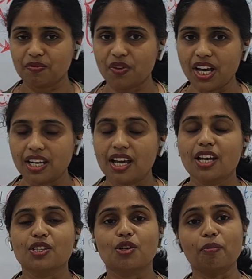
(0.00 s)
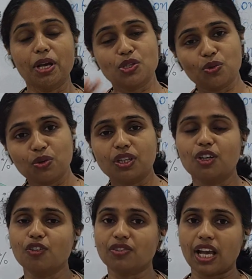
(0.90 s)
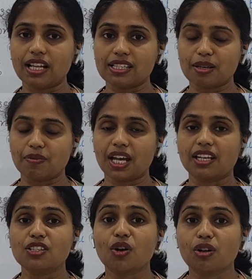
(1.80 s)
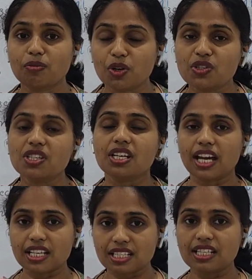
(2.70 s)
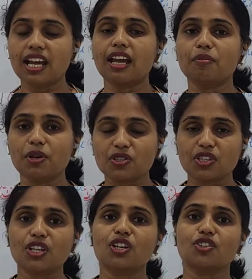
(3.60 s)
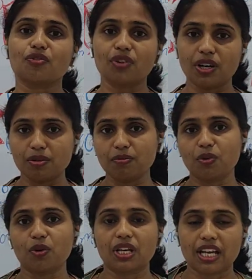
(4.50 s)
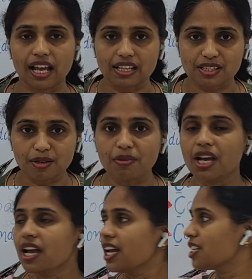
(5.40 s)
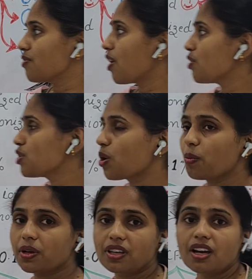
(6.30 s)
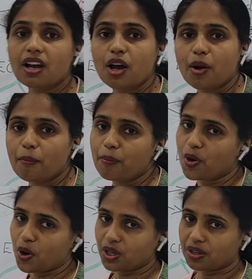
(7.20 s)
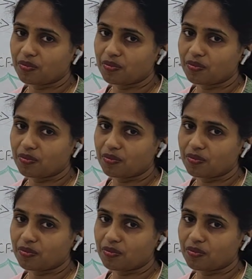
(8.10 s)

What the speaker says: Fine. So majority of calcium, that is almost 99% of our body calcium is found over the bone,